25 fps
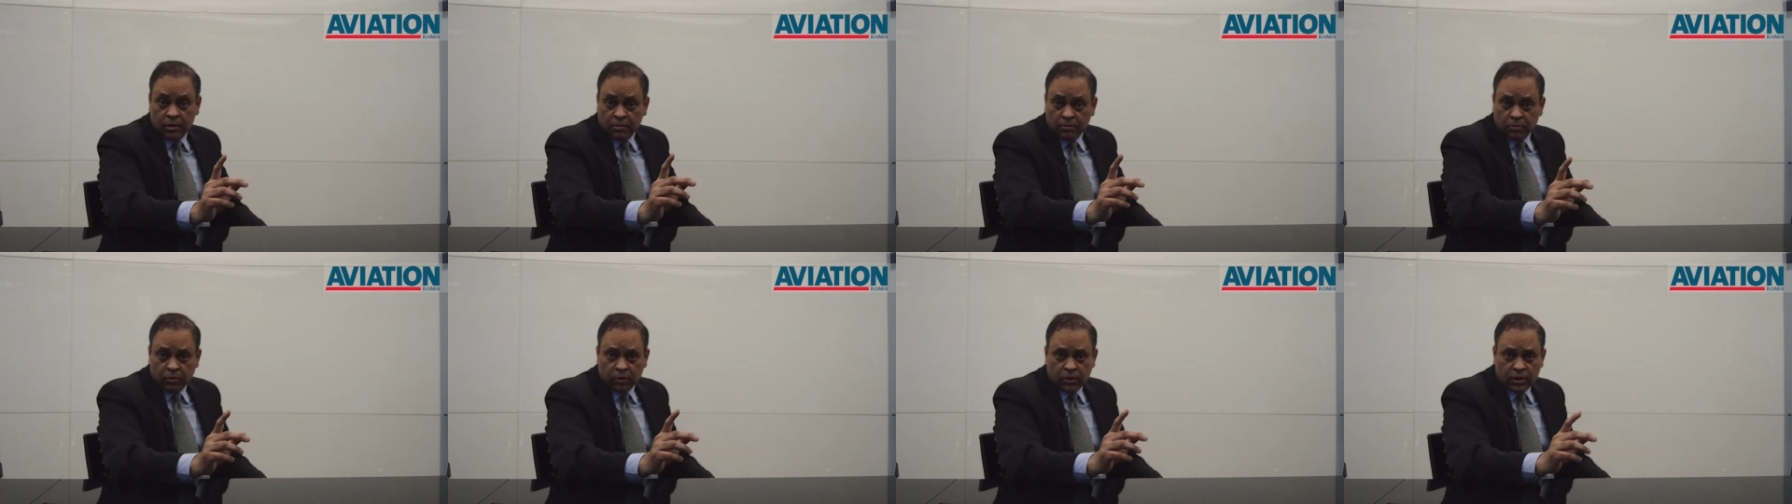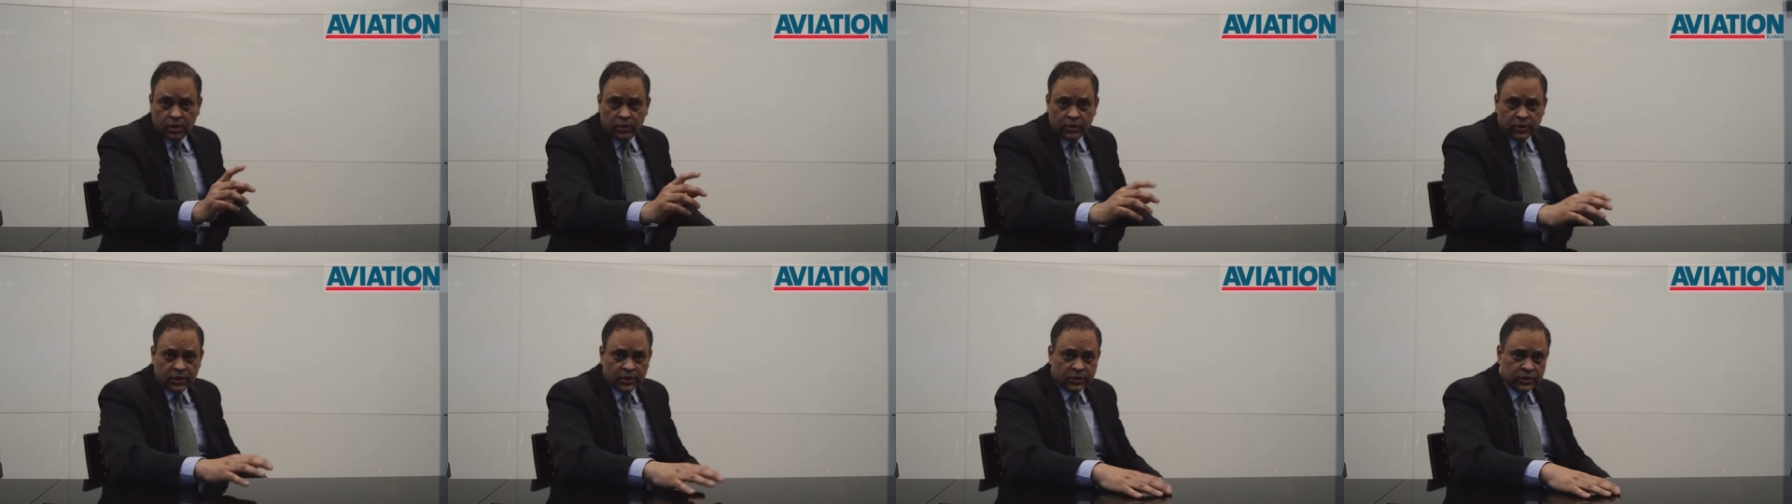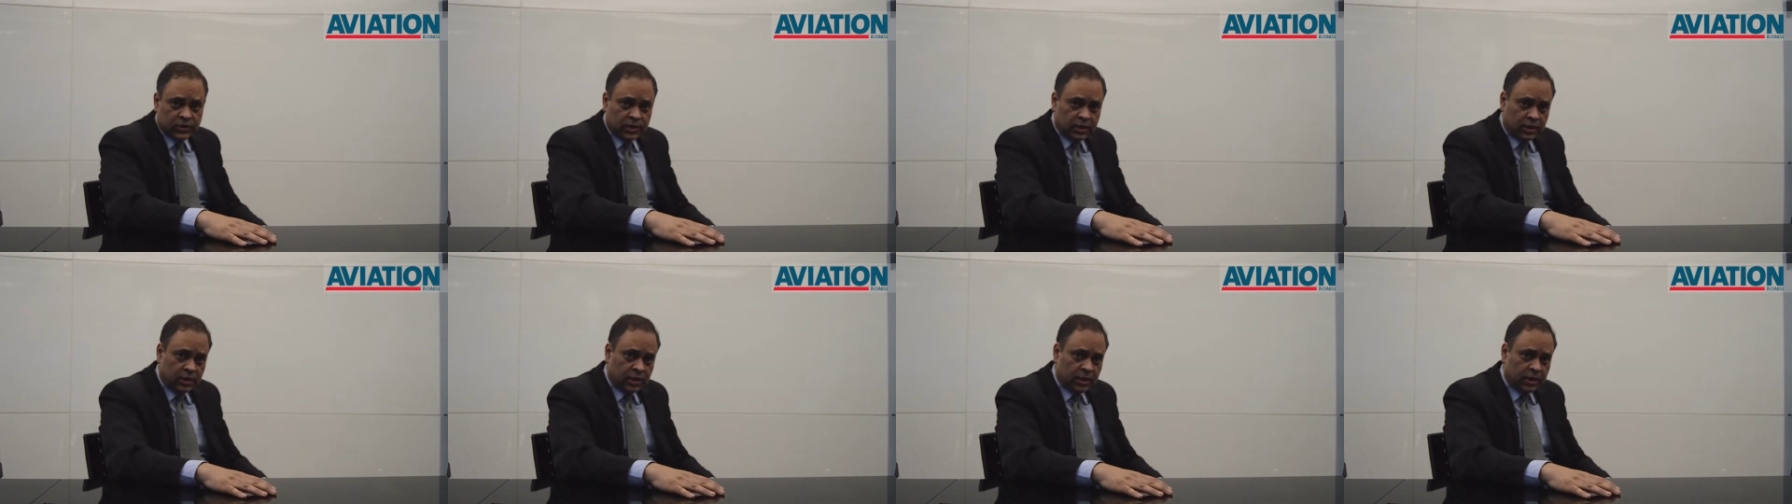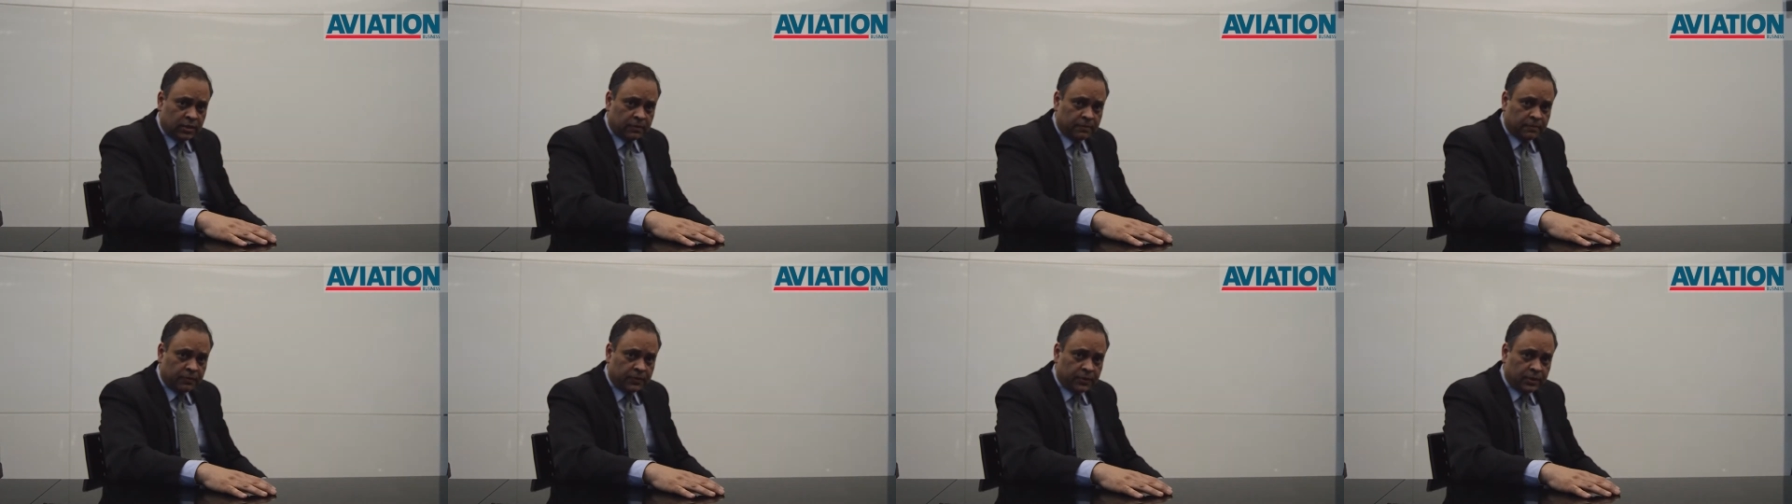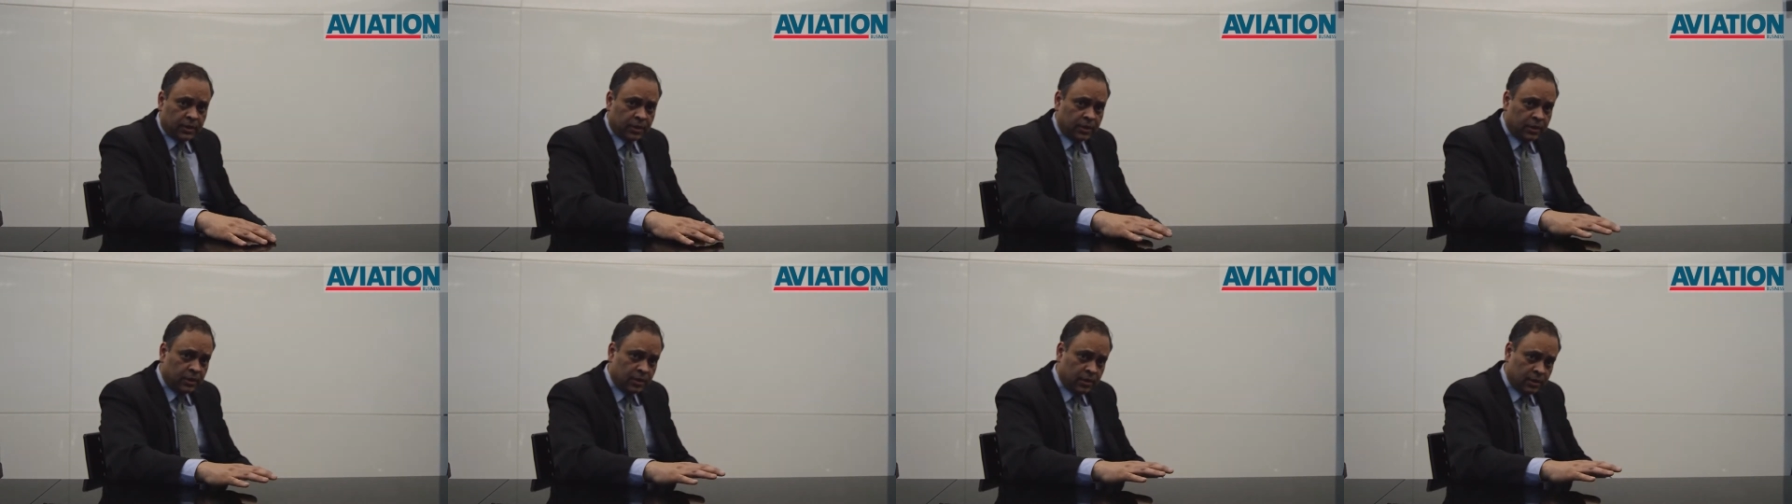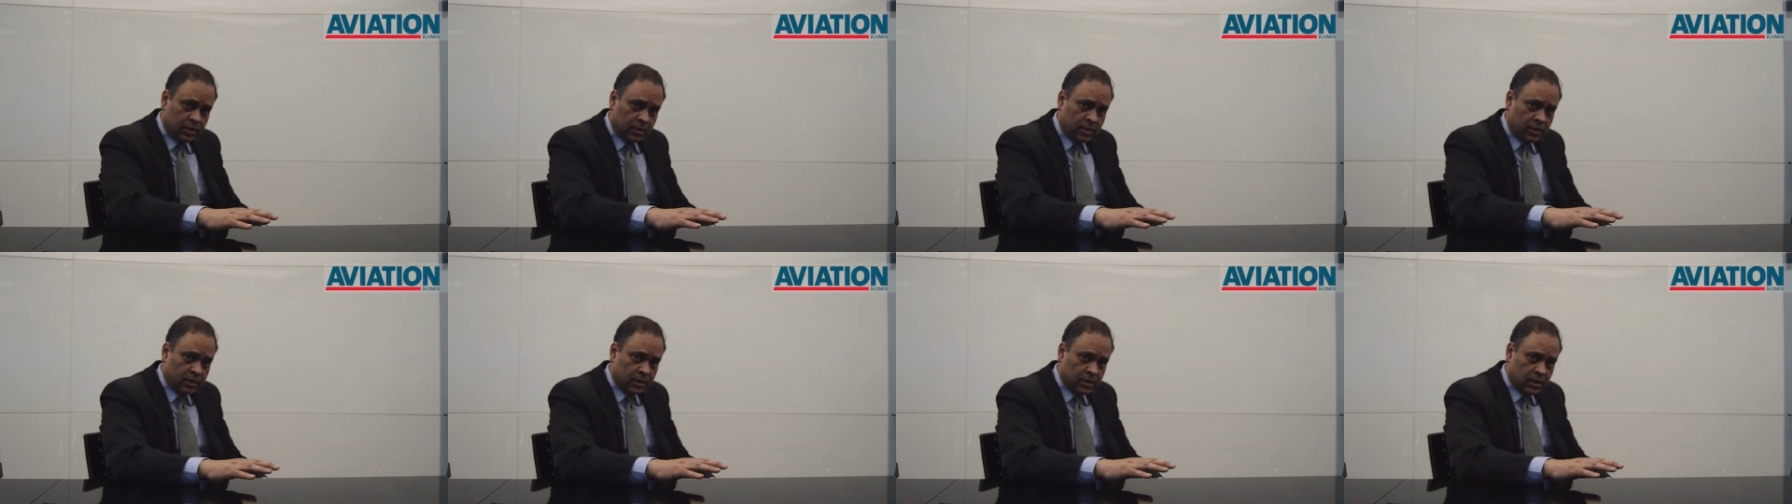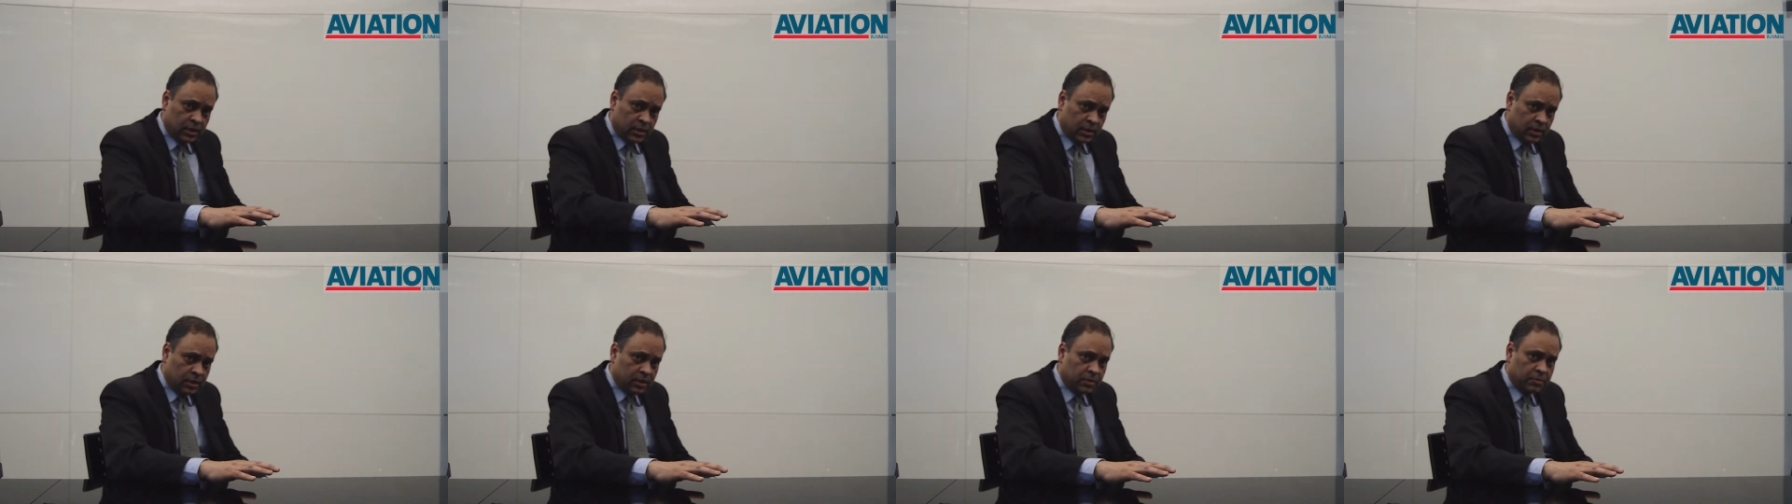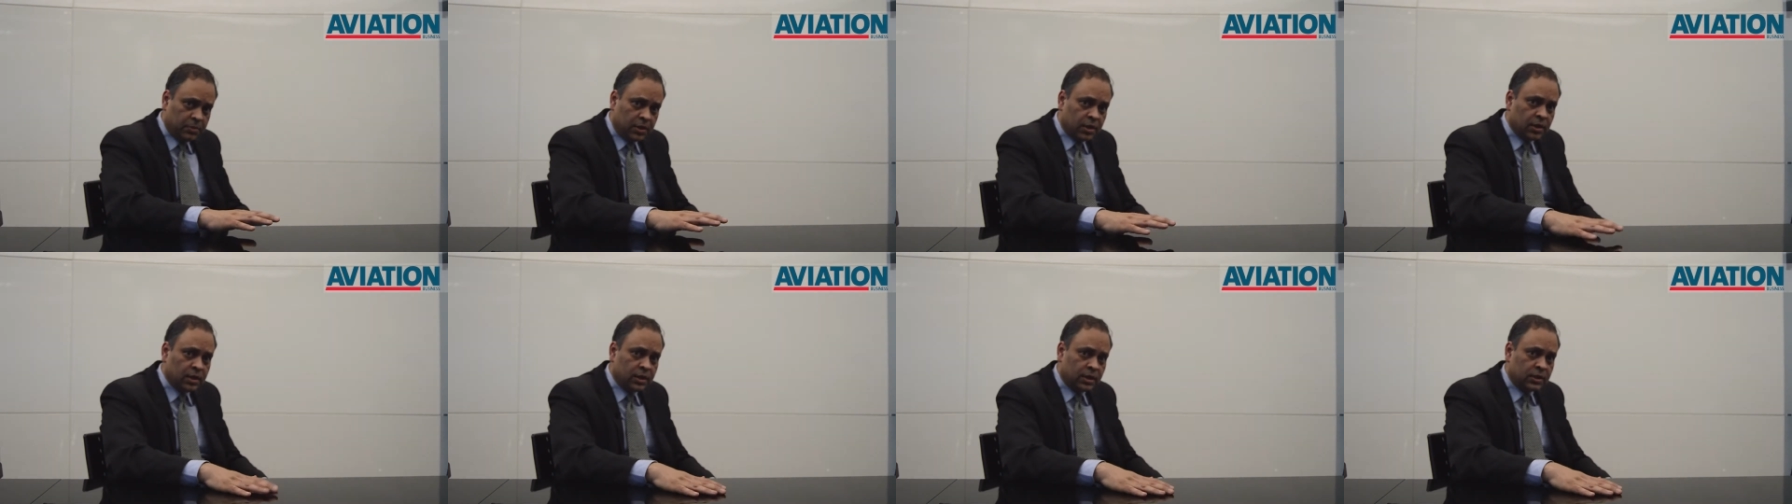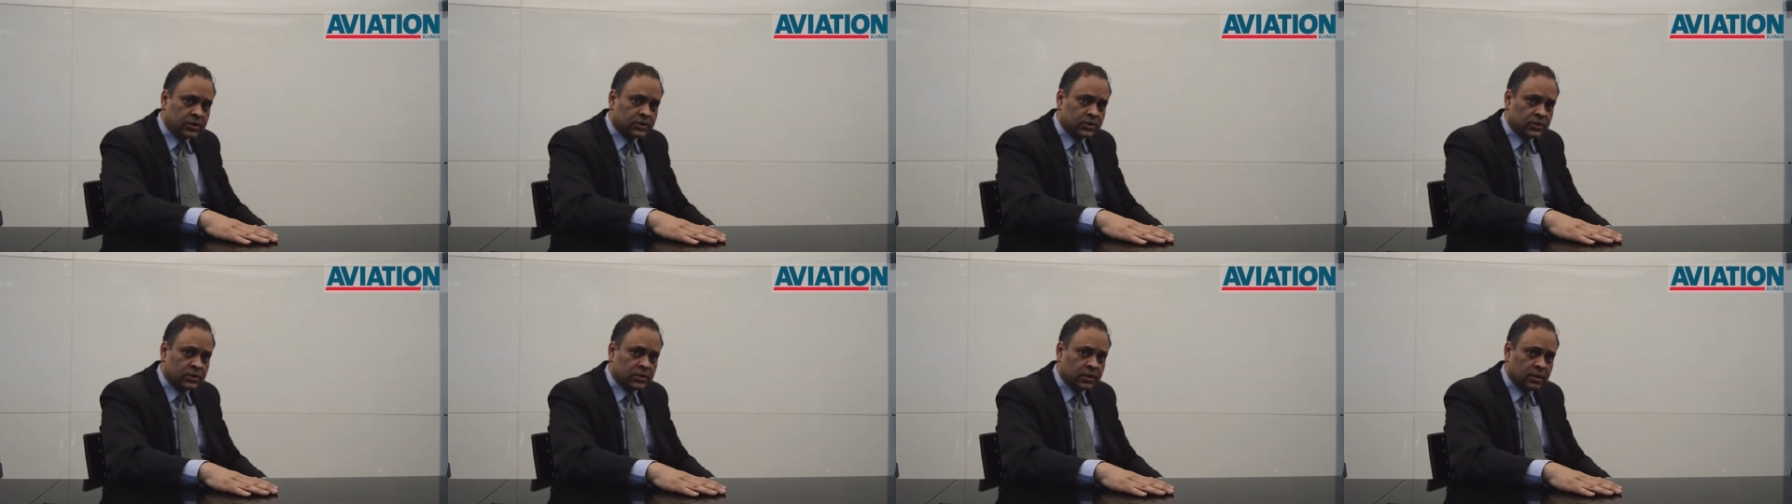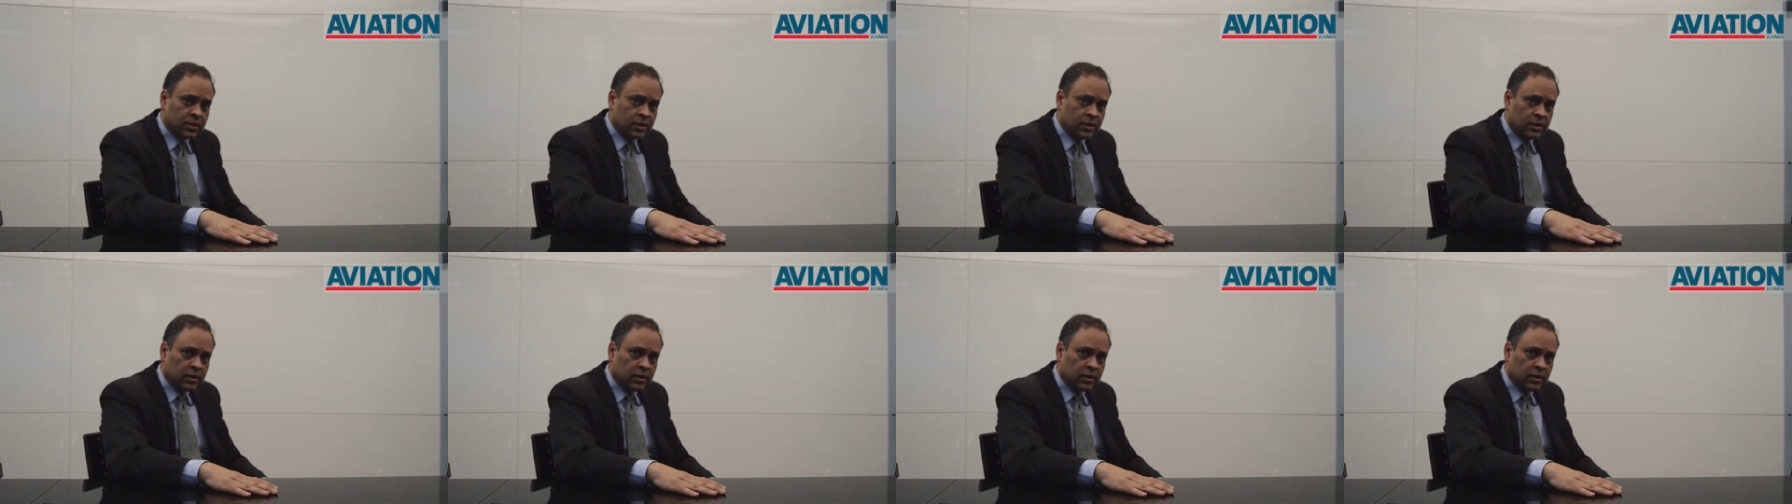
More interestingly, here in the Middle East,